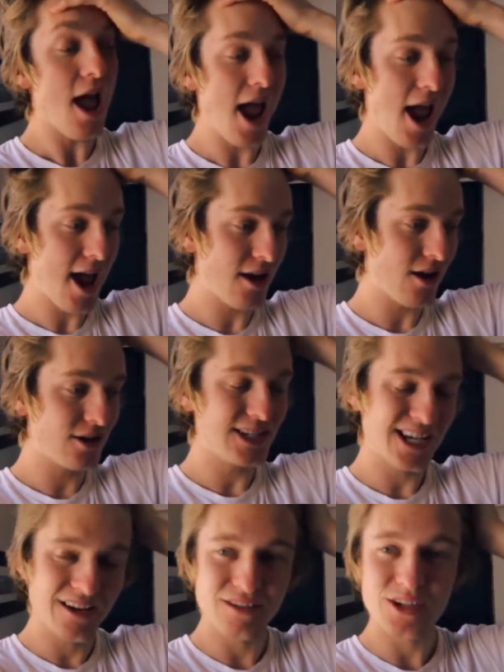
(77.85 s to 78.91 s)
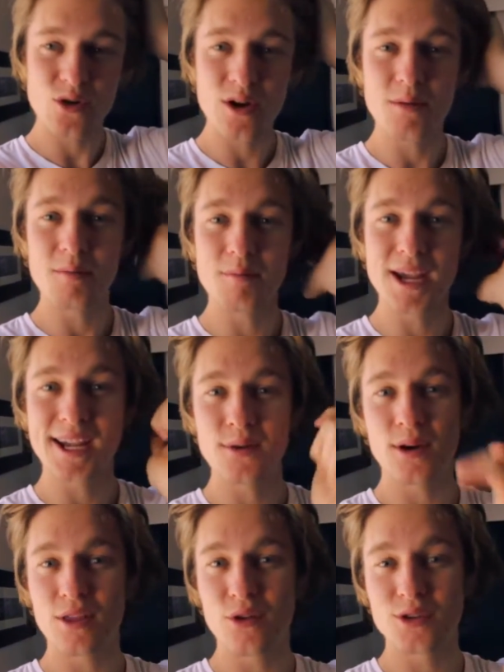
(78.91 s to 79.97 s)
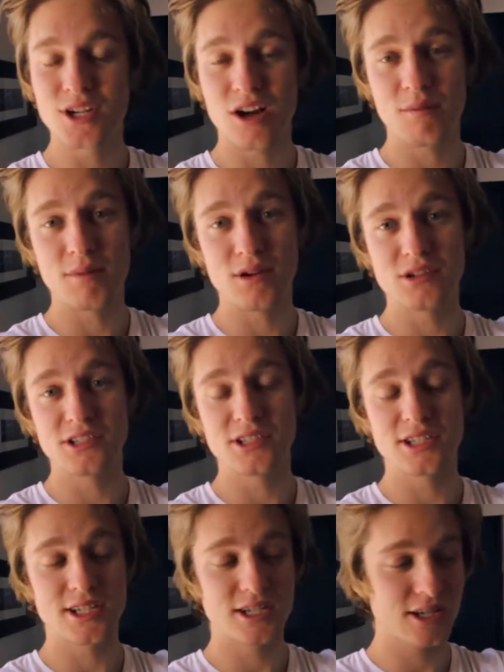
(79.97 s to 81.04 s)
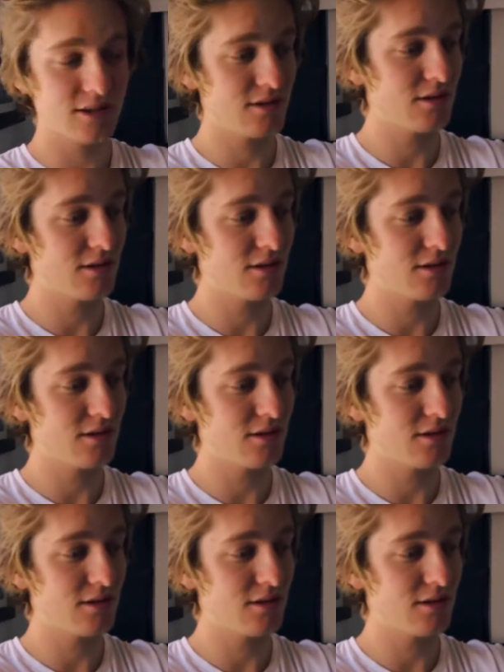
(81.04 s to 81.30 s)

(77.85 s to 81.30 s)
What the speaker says: And I was thinking of just going and picking one of those up because,